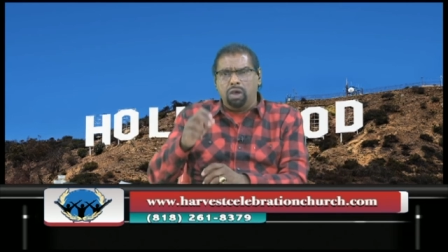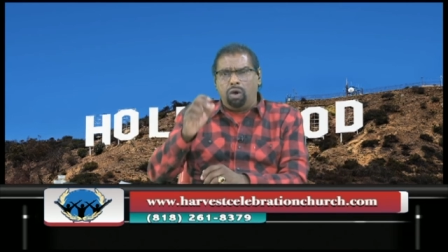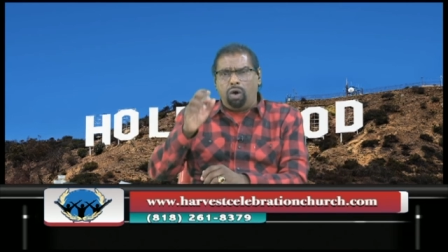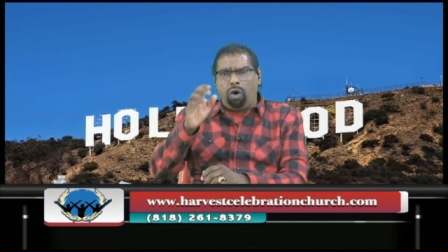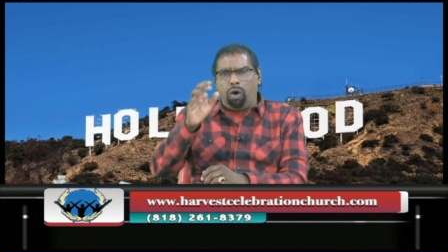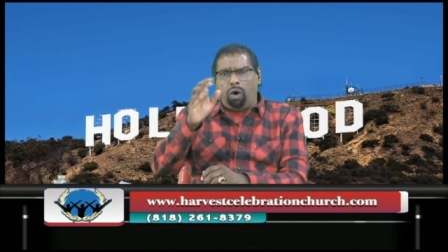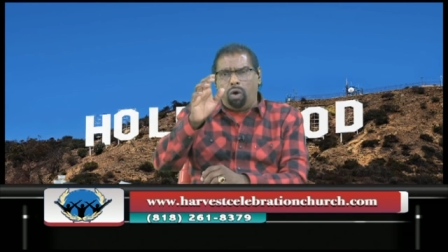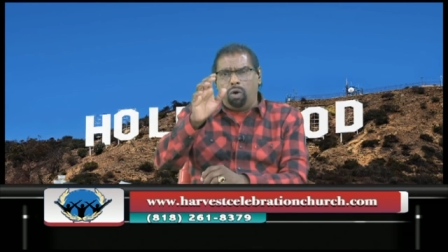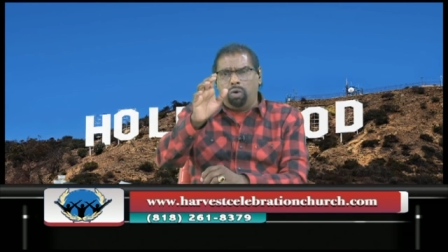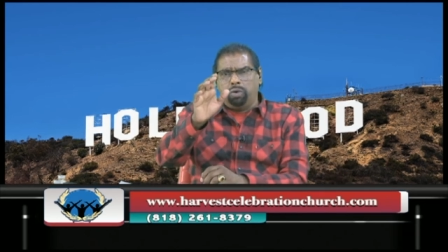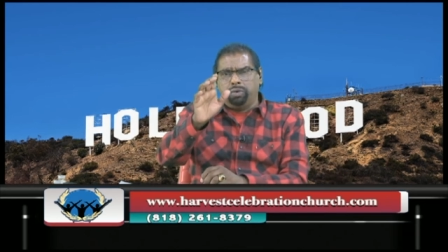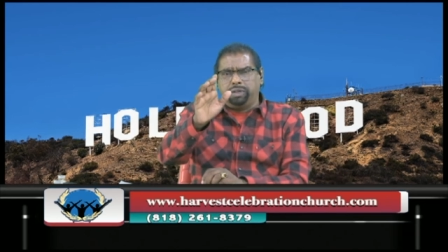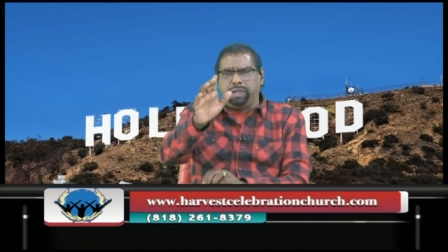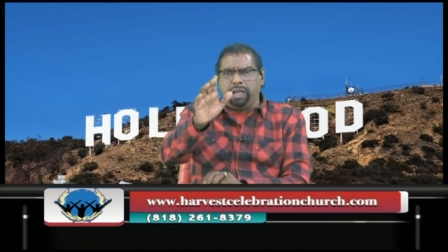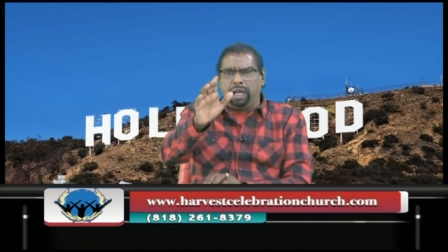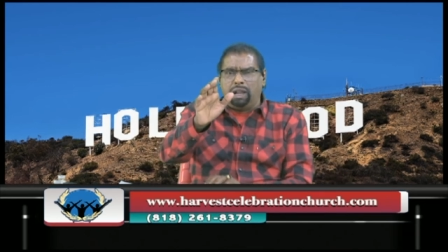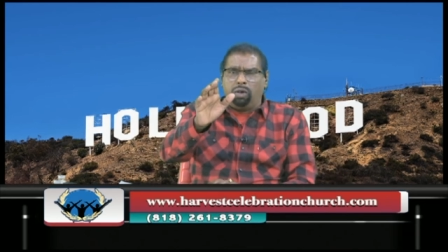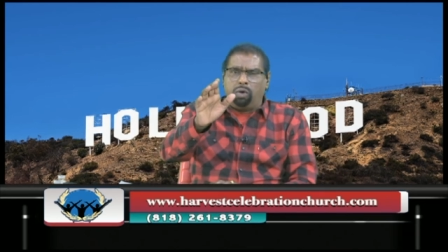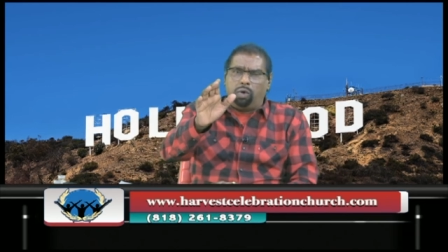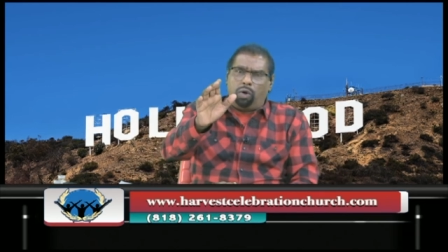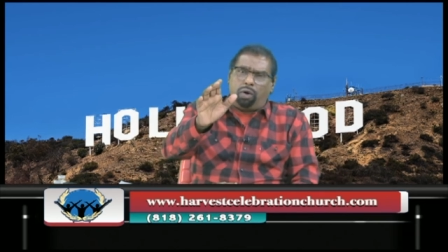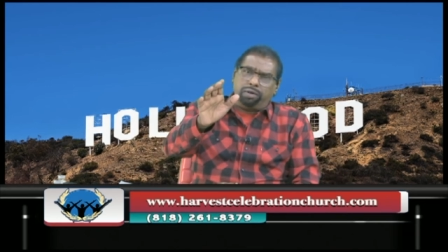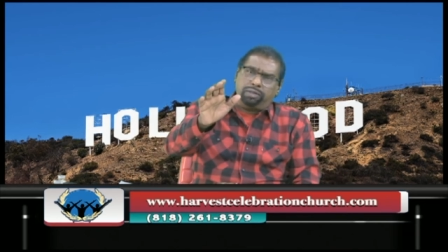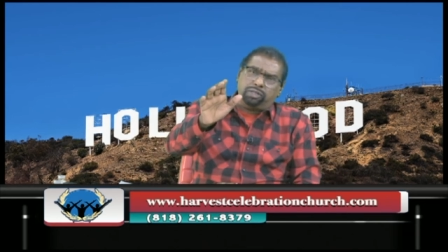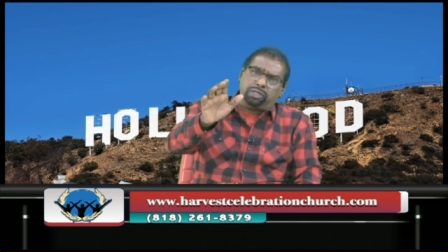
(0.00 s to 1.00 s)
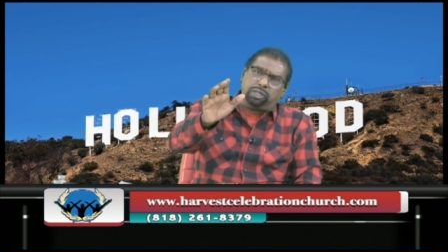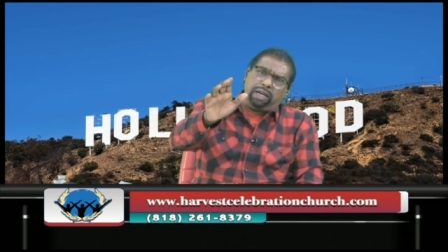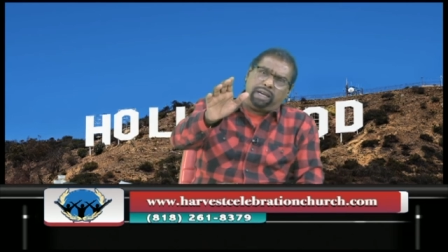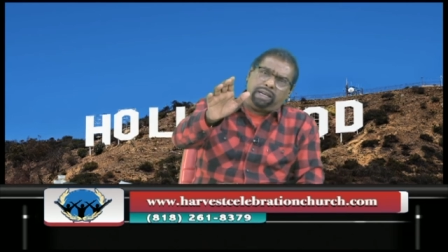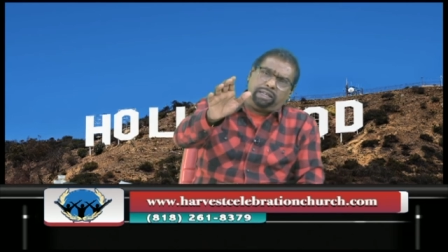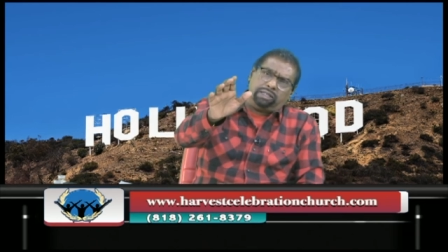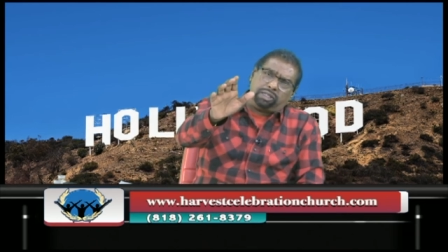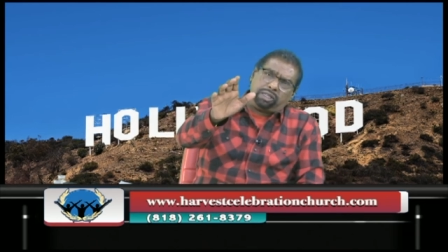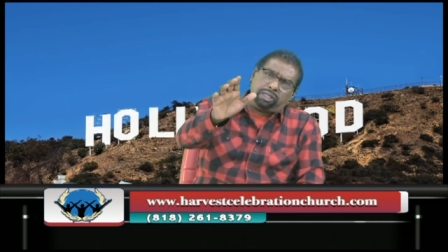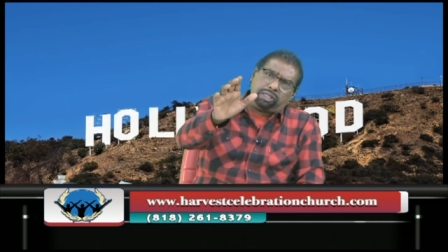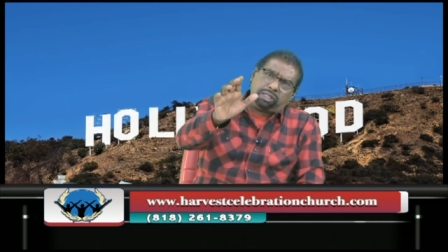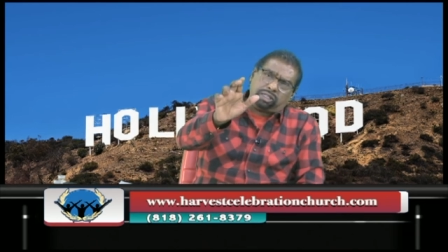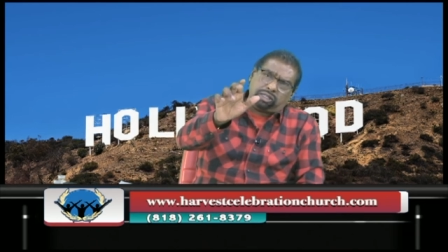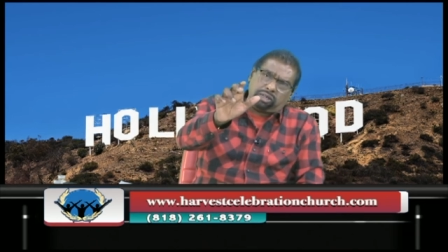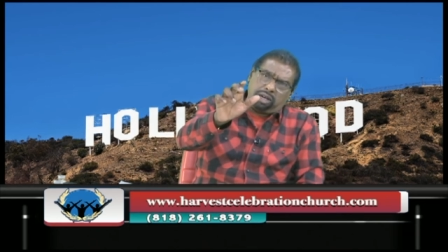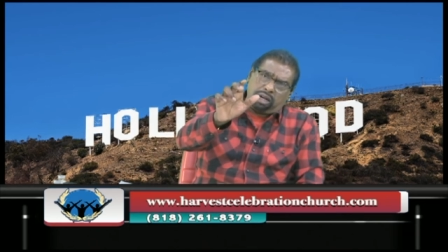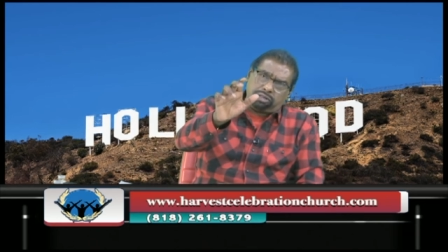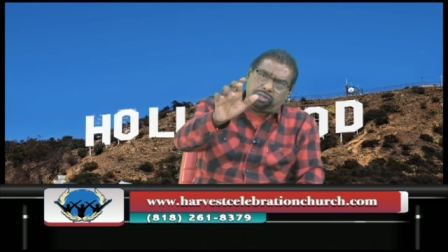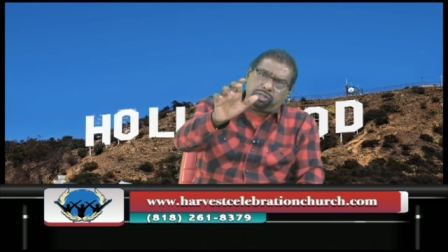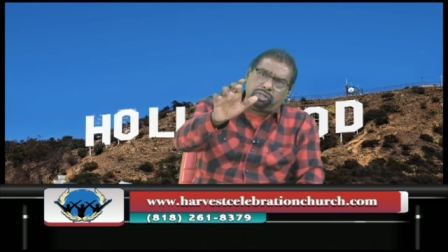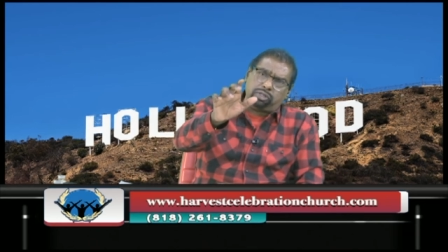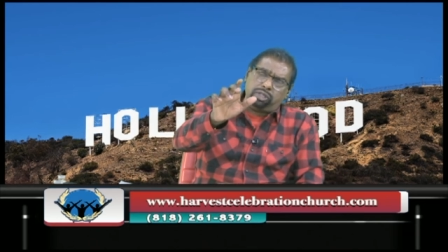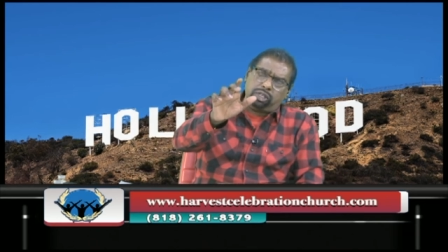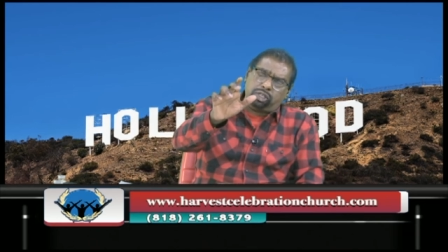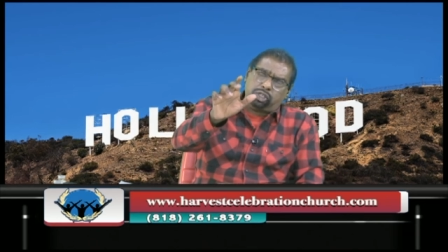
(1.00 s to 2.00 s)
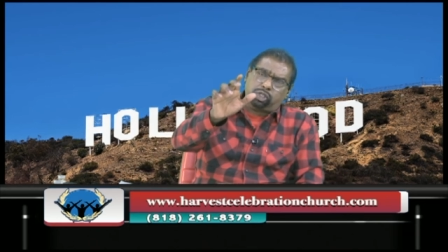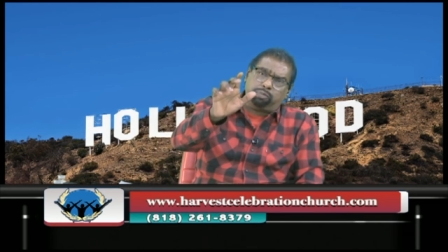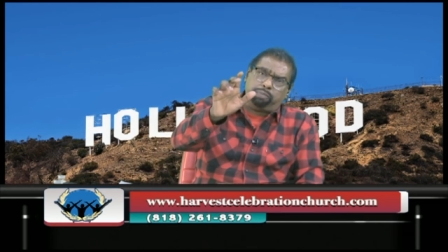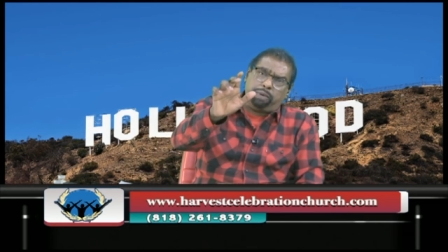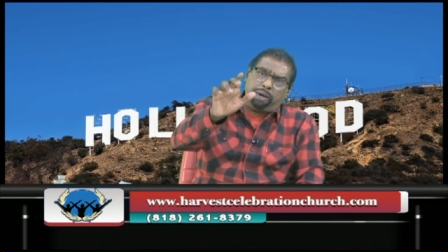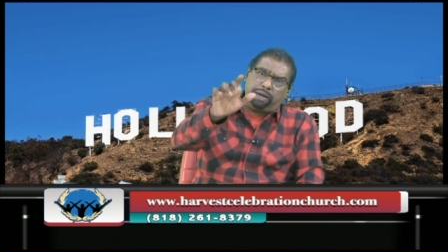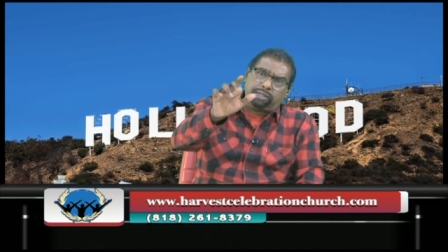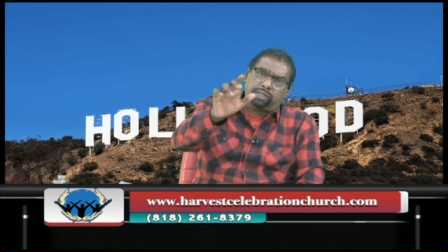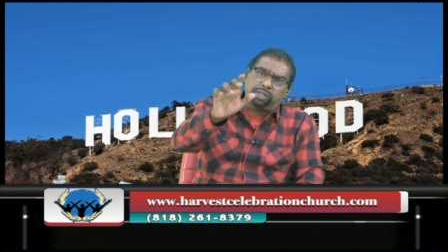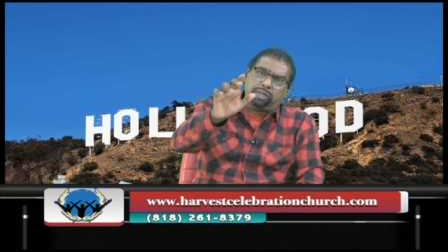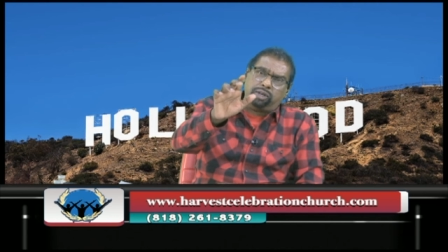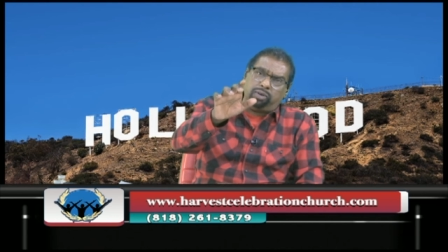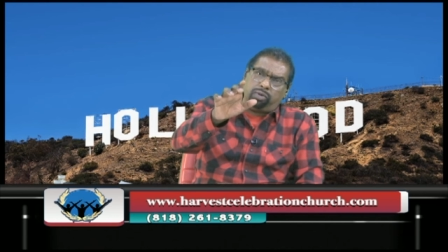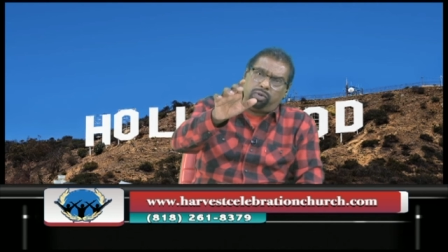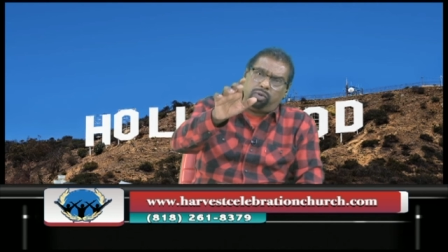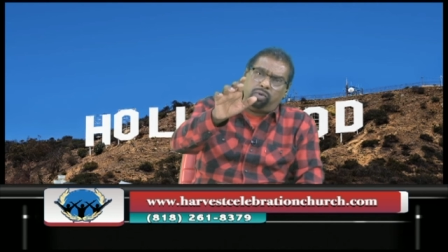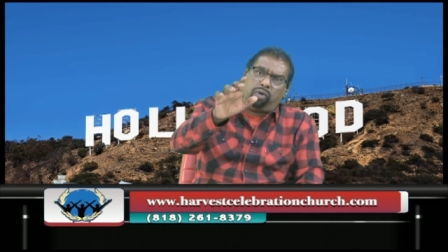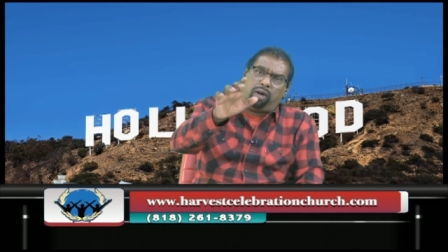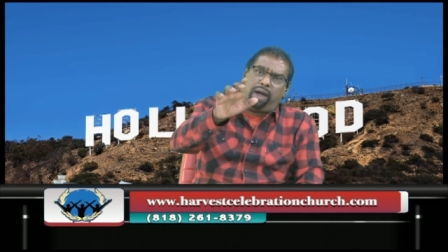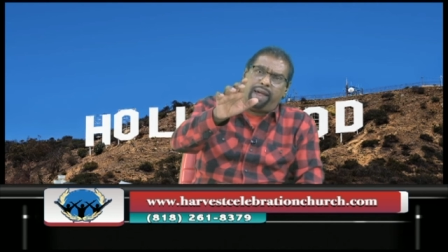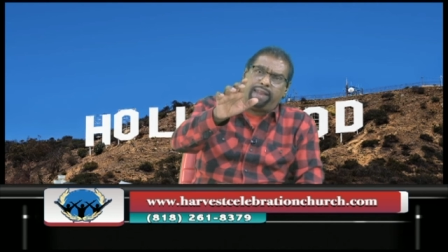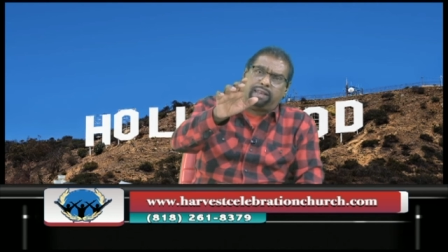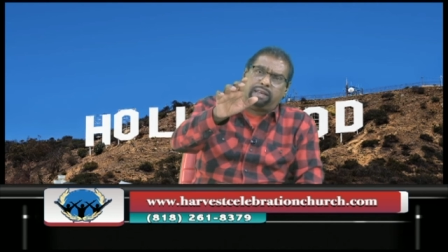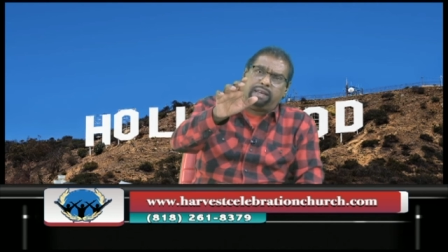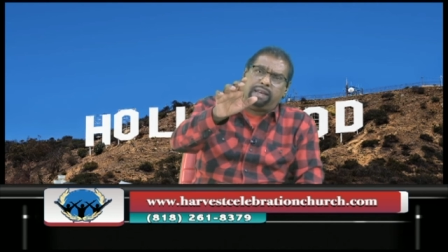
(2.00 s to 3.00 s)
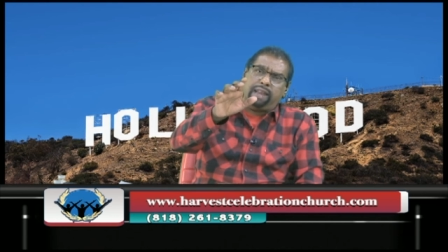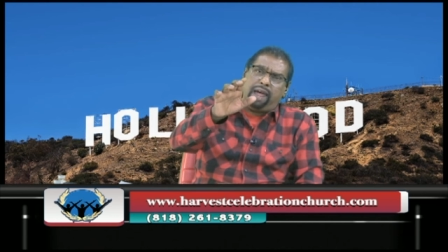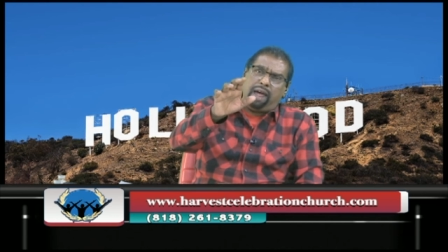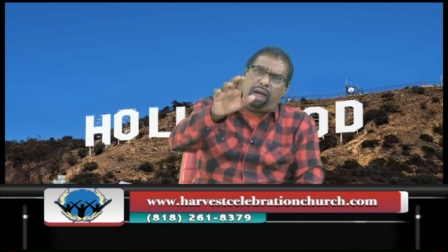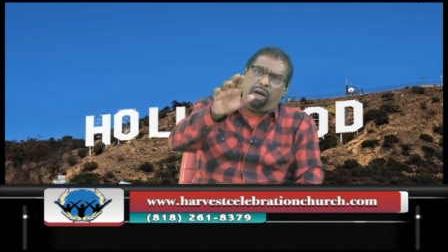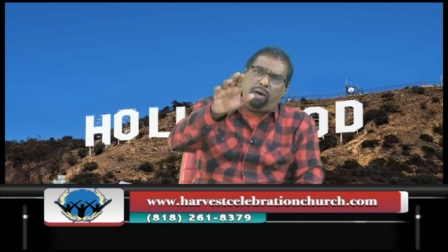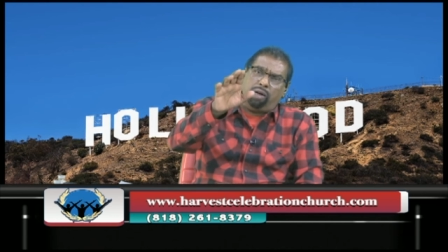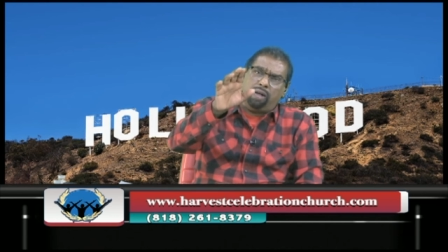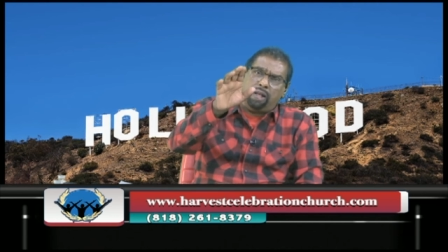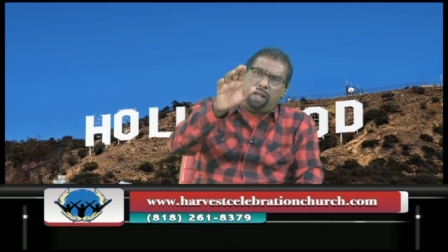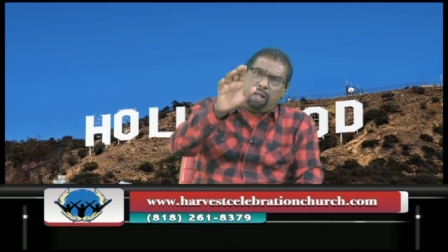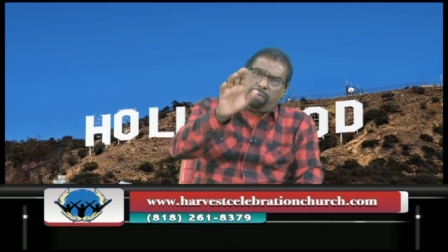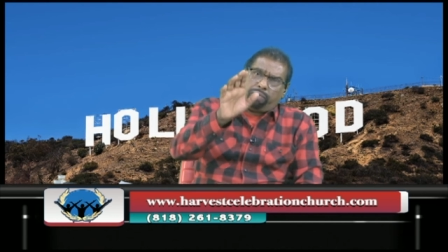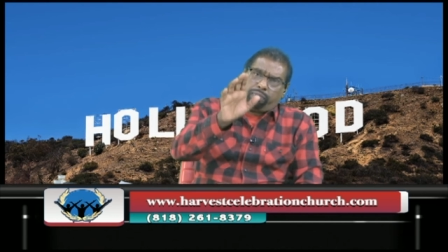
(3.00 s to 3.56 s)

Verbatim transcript: Oh, dear Lord Jesus, touch this person right now.